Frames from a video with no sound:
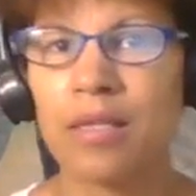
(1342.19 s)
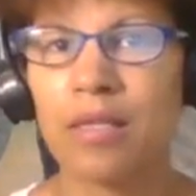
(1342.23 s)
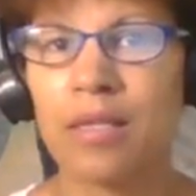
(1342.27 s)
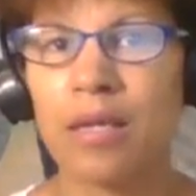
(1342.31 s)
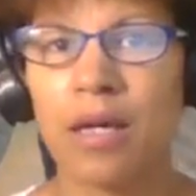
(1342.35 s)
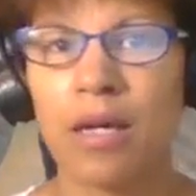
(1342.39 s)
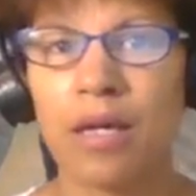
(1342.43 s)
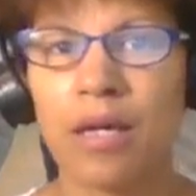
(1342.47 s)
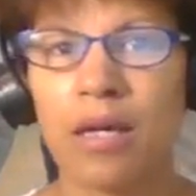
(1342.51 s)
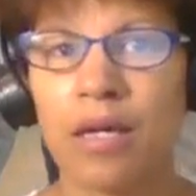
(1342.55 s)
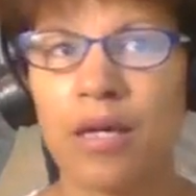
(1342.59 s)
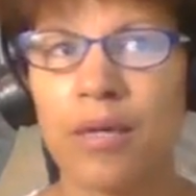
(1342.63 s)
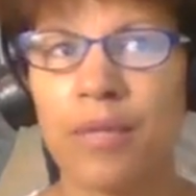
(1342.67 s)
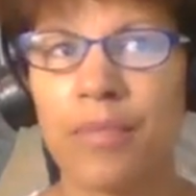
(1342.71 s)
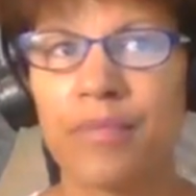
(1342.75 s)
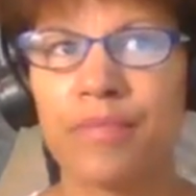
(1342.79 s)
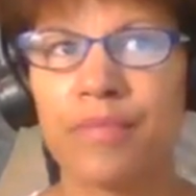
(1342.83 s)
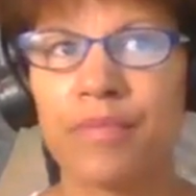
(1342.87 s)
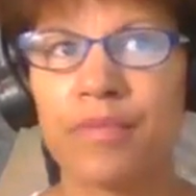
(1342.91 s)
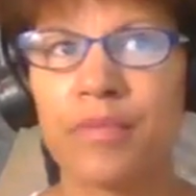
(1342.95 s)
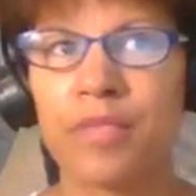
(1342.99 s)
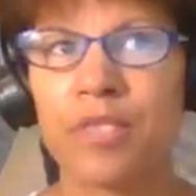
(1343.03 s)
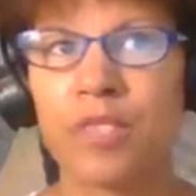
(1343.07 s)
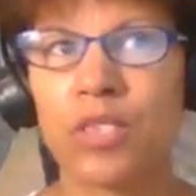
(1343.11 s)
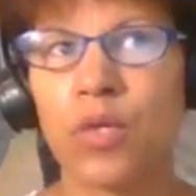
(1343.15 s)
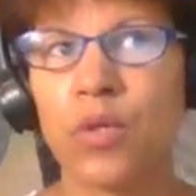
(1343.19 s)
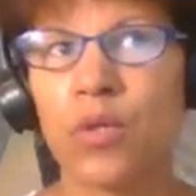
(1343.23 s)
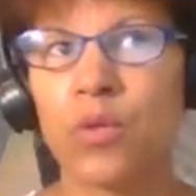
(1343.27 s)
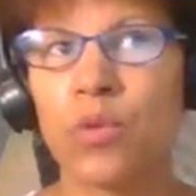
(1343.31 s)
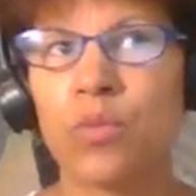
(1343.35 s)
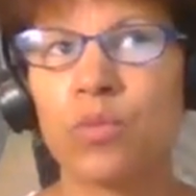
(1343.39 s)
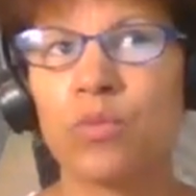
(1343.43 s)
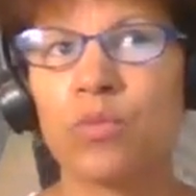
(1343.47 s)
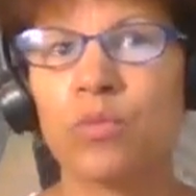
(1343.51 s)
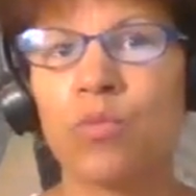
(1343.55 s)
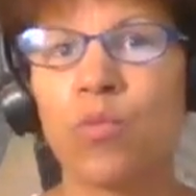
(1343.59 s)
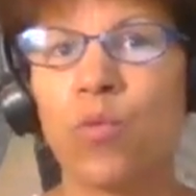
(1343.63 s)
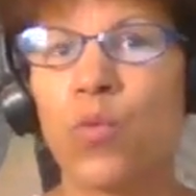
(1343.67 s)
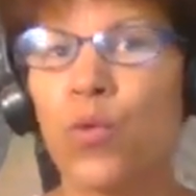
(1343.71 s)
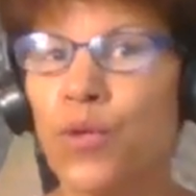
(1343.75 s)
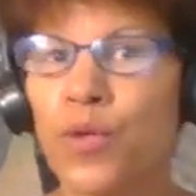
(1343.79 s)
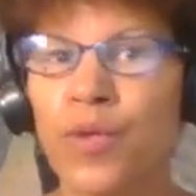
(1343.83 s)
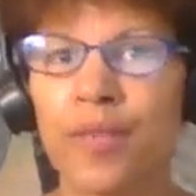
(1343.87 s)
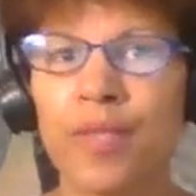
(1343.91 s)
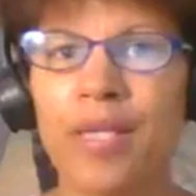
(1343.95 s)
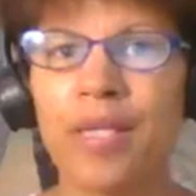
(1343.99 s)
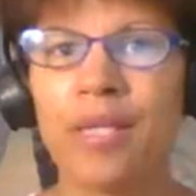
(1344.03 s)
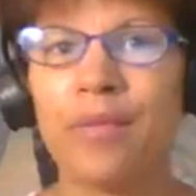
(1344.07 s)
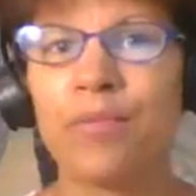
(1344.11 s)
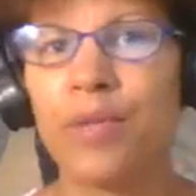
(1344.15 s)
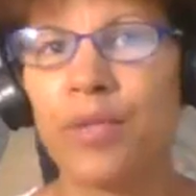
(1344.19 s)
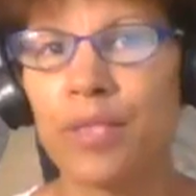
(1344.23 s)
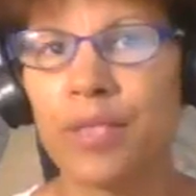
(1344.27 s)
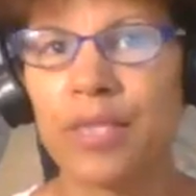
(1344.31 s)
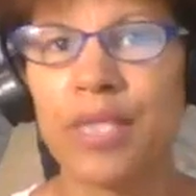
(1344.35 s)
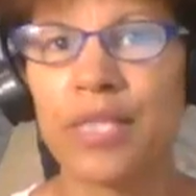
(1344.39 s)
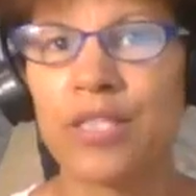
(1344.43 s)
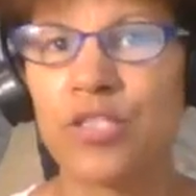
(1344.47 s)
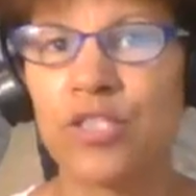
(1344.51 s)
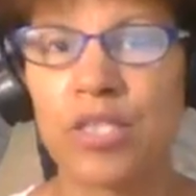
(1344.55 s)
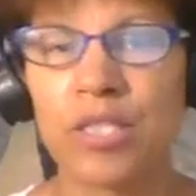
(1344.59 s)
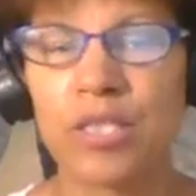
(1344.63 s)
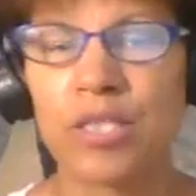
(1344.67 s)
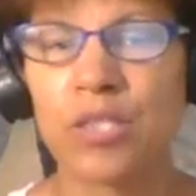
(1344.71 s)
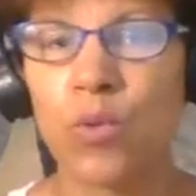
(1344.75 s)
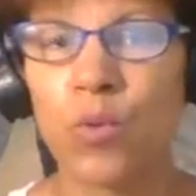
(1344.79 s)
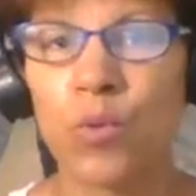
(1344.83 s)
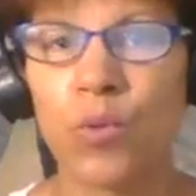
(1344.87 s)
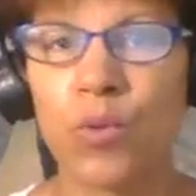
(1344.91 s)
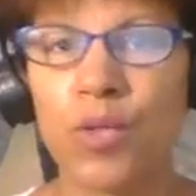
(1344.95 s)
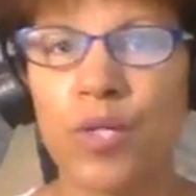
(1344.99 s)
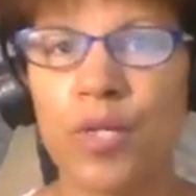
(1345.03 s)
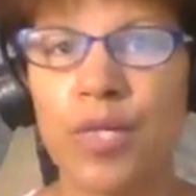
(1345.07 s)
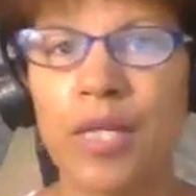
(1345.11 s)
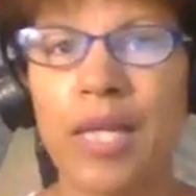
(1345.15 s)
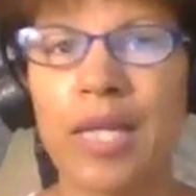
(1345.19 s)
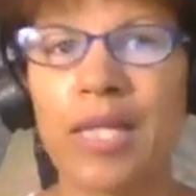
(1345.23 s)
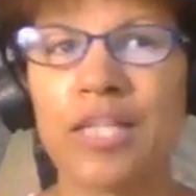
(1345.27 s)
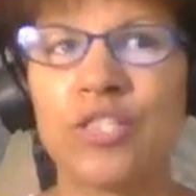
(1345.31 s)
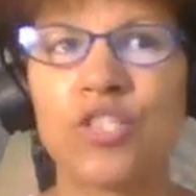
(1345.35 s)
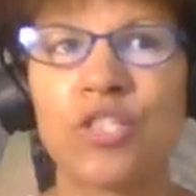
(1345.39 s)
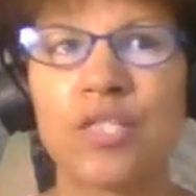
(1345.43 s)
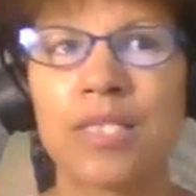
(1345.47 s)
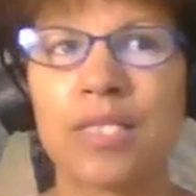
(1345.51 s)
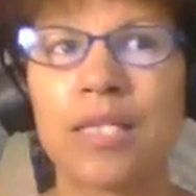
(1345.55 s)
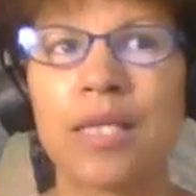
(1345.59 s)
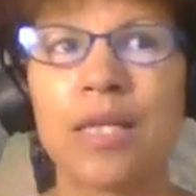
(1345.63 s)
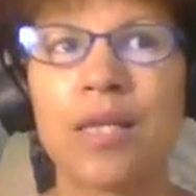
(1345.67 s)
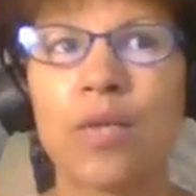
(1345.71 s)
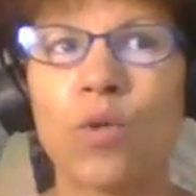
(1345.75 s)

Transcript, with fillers: um, so worthy really is just a word and it's just